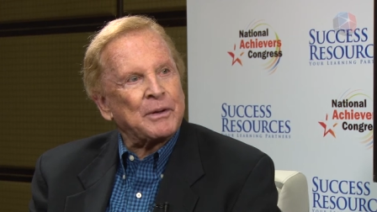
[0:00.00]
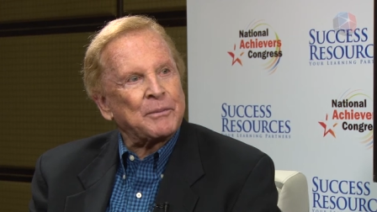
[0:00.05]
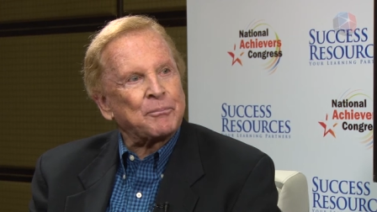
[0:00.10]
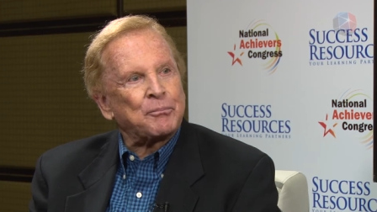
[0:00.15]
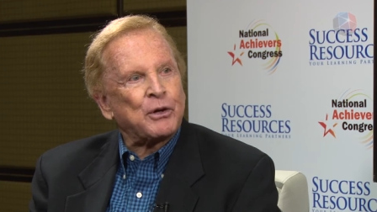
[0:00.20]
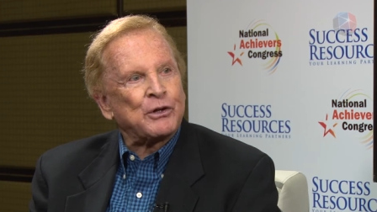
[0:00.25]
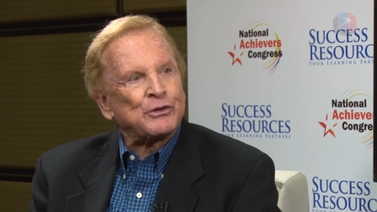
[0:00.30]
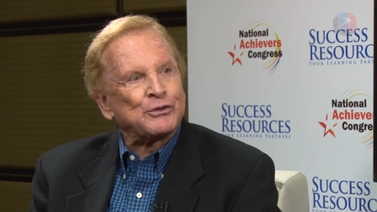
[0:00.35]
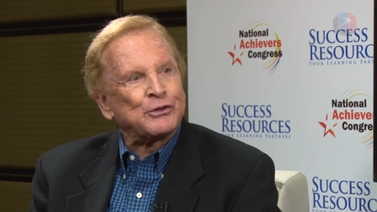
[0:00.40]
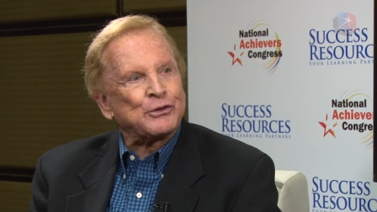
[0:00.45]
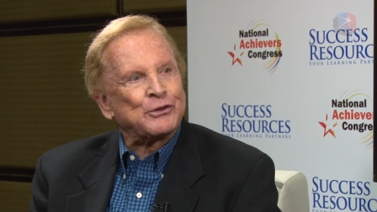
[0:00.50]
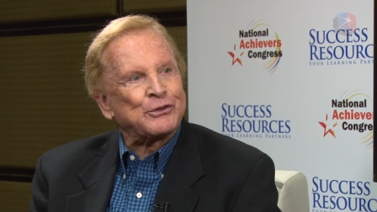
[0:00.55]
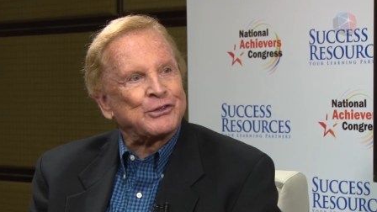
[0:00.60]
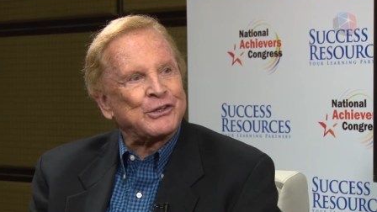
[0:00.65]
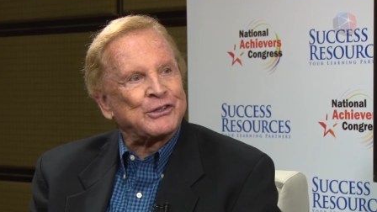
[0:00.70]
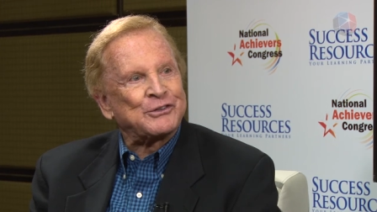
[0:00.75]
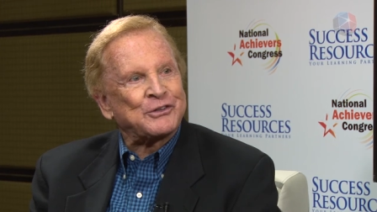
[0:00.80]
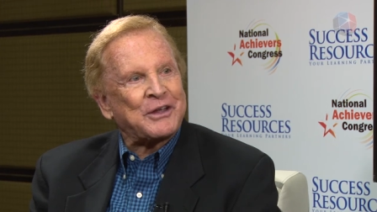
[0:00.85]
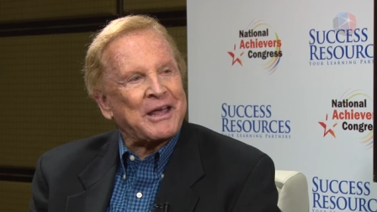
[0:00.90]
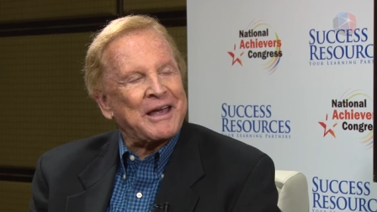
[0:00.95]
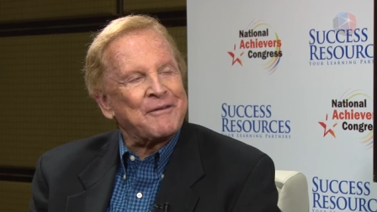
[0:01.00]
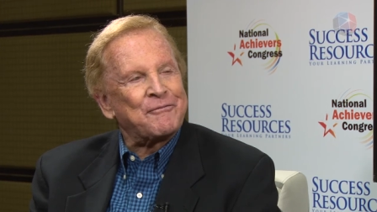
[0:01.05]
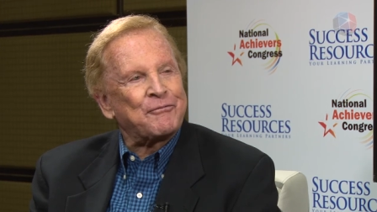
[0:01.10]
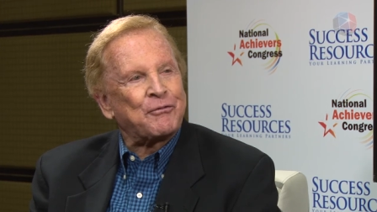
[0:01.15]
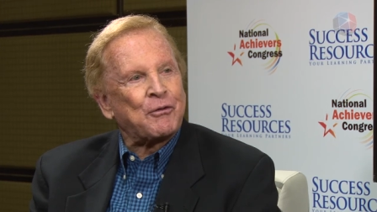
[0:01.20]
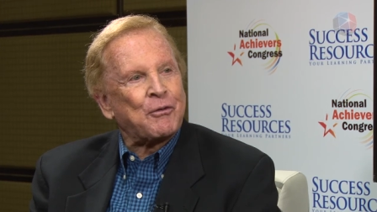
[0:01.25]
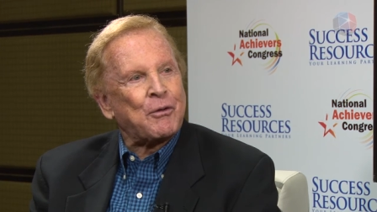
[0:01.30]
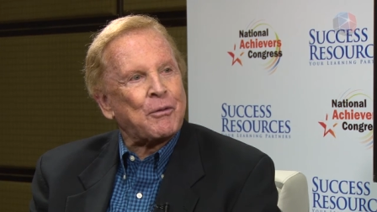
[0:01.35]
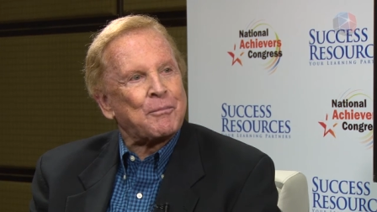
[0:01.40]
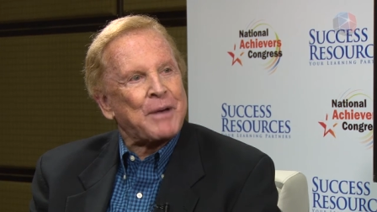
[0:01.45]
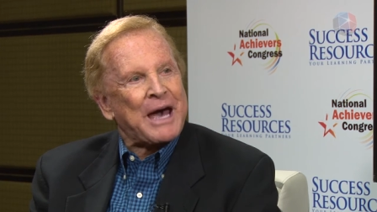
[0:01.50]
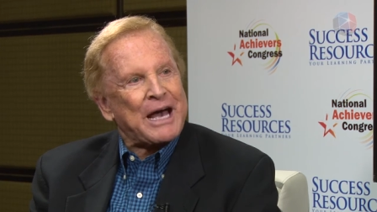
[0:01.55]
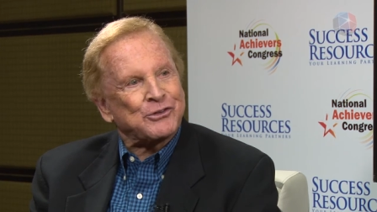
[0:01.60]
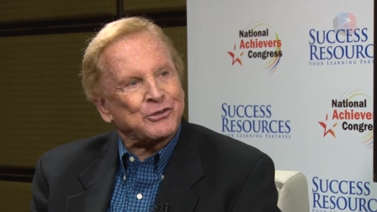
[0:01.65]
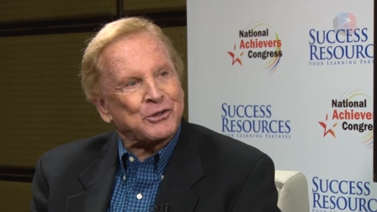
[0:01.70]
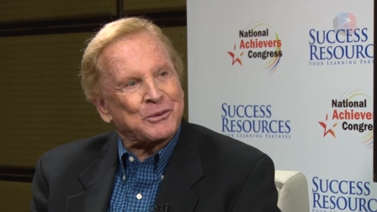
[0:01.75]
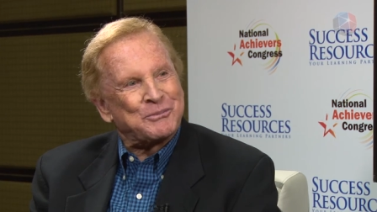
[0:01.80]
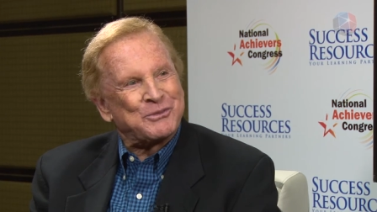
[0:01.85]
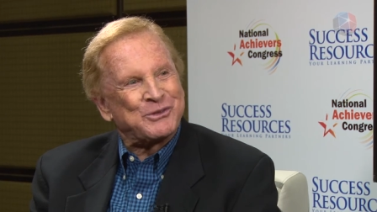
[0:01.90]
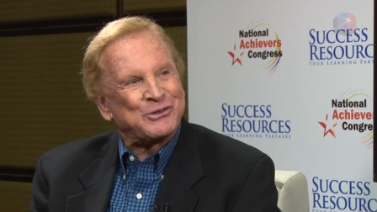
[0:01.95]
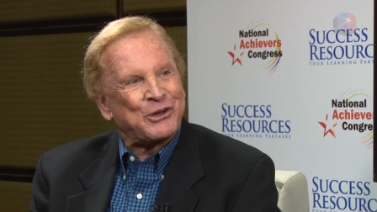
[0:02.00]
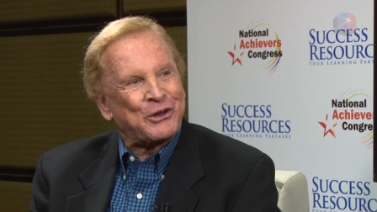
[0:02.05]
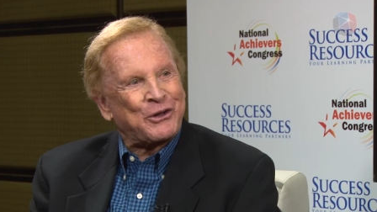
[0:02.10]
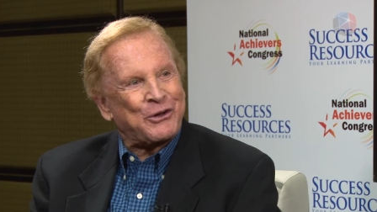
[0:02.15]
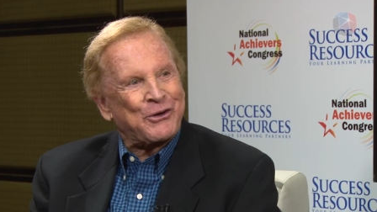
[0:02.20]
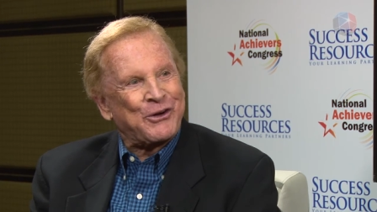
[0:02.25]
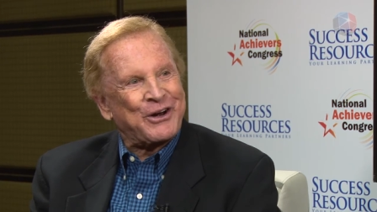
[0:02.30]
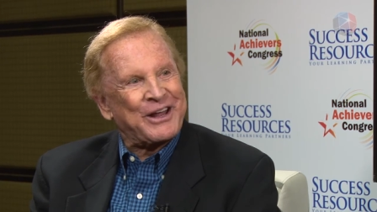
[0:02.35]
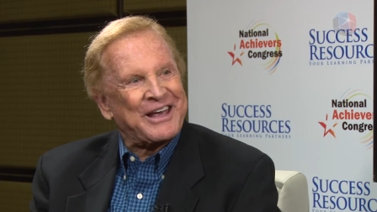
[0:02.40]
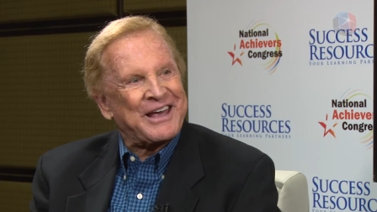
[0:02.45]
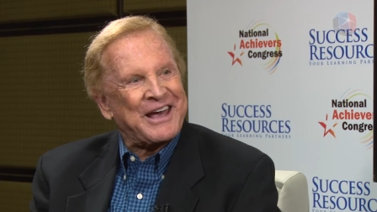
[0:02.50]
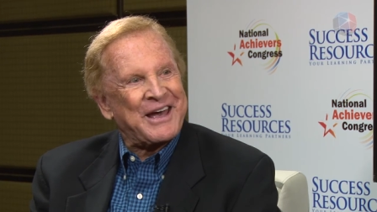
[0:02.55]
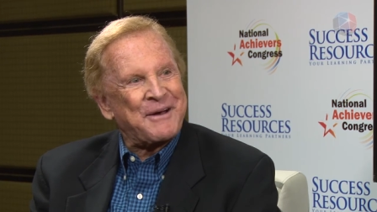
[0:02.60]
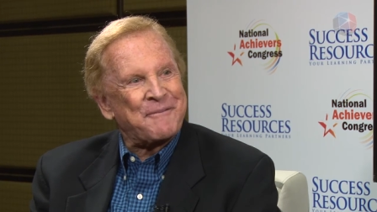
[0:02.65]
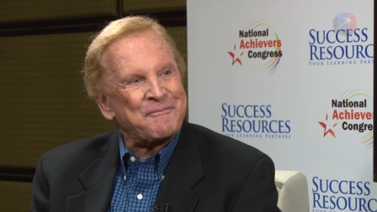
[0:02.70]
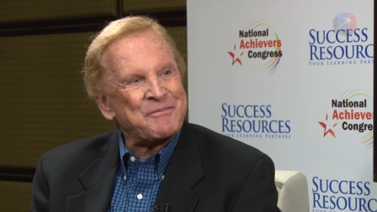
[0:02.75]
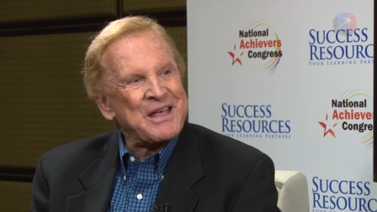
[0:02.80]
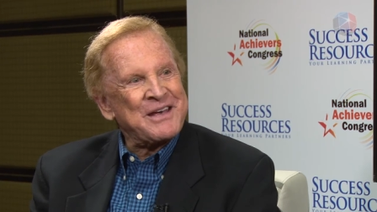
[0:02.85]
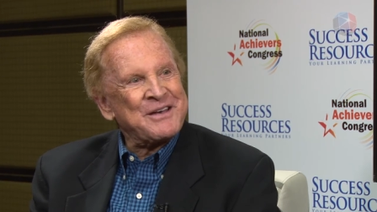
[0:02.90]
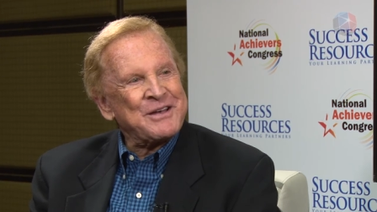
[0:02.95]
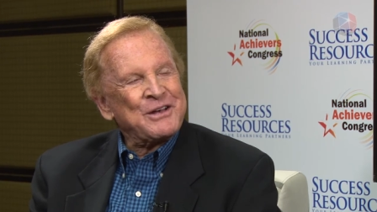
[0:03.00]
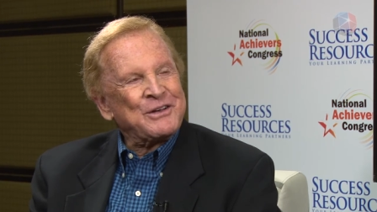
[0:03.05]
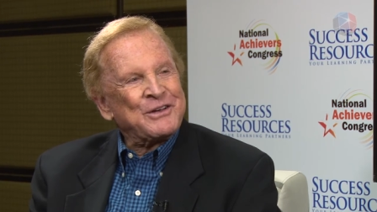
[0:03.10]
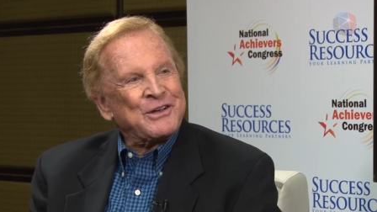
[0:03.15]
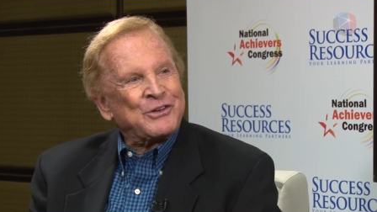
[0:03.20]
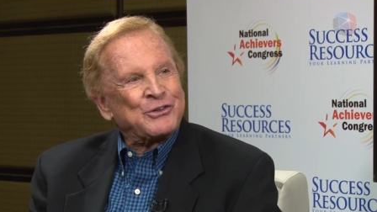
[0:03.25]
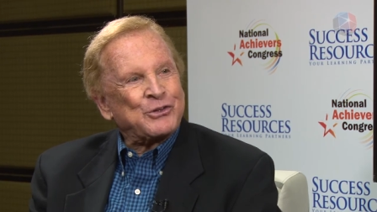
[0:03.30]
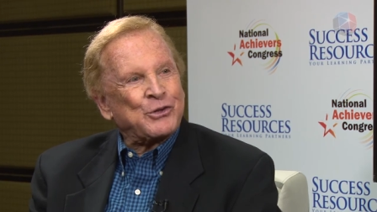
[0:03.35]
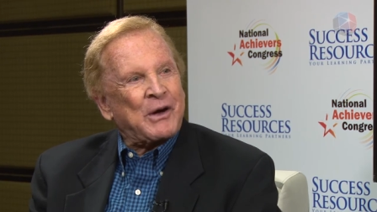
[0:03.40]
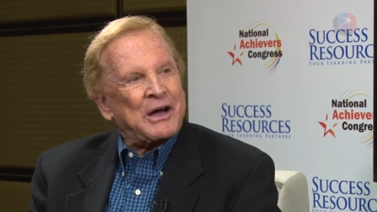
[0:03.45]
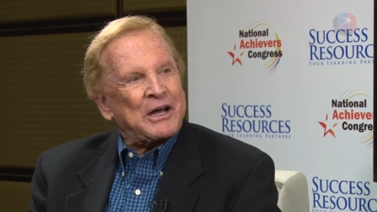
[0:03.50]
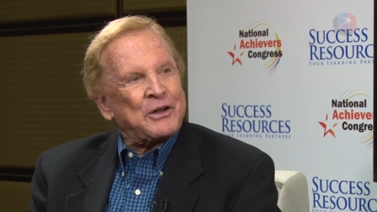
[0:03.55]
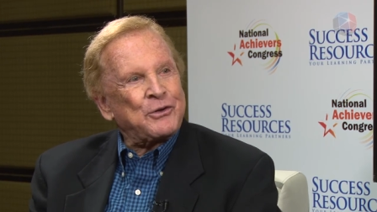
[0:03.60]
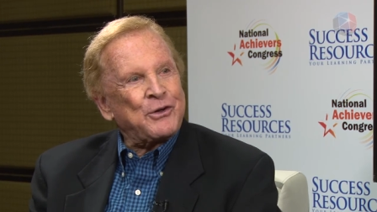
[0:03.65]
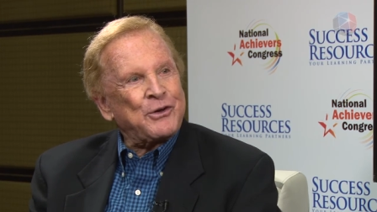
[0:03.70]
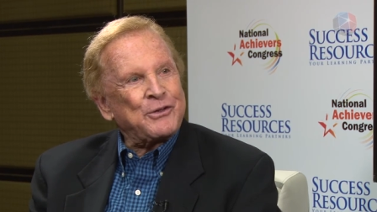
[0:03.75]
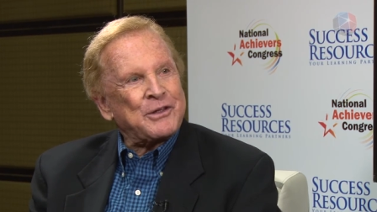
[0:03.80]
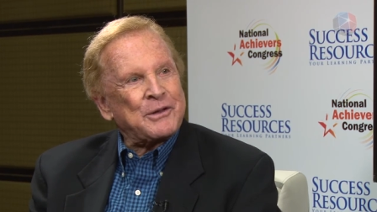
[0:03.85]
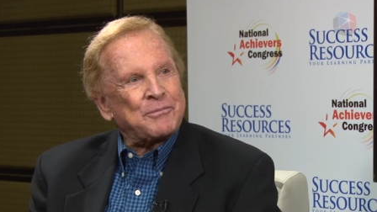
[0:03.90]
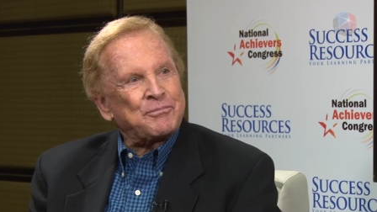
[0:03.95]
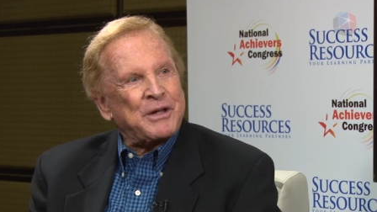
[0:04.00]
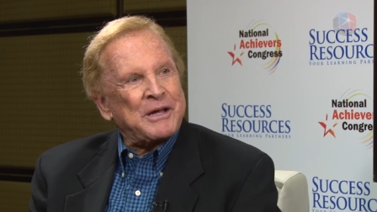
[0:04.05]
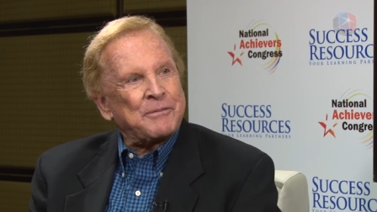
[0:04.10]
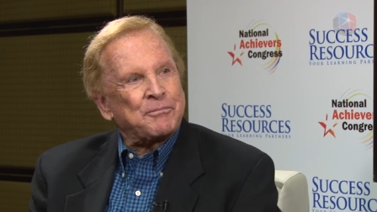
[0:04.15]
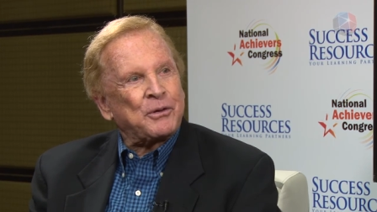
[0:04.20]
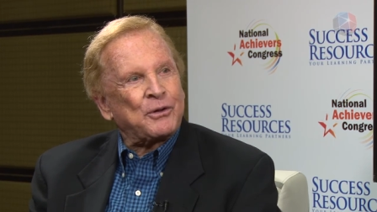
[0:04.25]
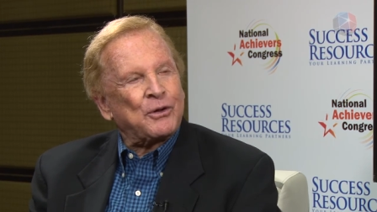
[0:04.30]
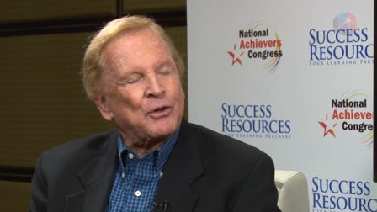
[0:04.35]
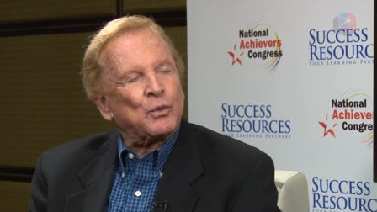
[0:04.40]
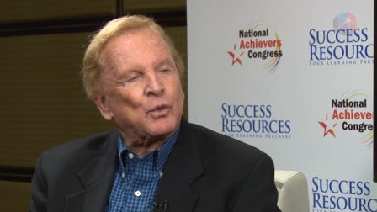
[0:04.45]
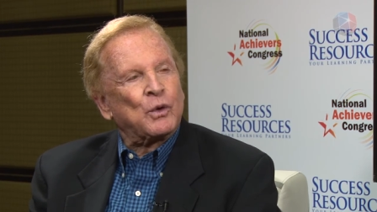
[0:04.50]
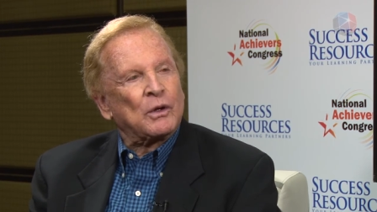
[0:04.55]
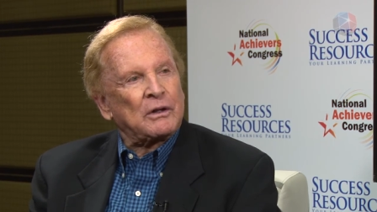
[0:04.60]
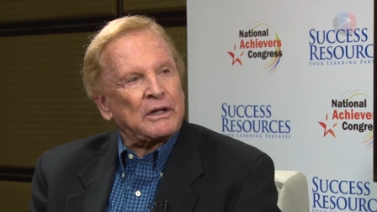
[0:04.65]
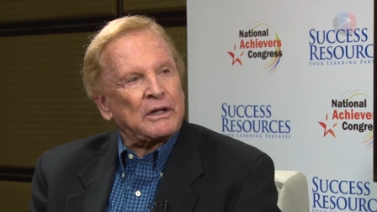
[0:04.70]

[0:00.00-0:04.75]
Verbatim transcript: but prisoners escaped from a maximum security camp. So I knew that people who were